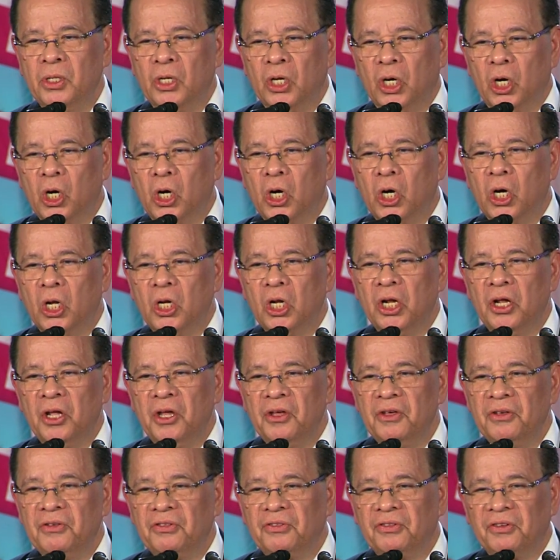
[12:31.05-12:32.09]
All
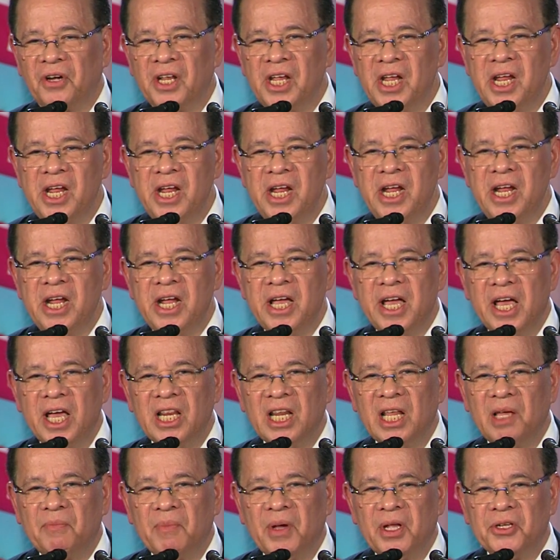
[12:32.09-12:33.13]
three
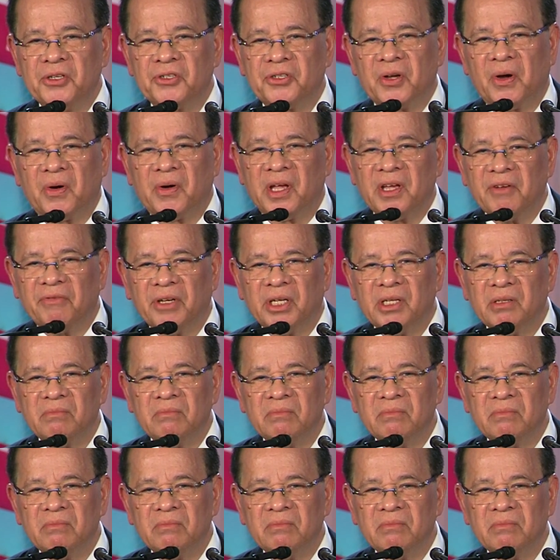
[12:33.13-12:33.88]
elements are given.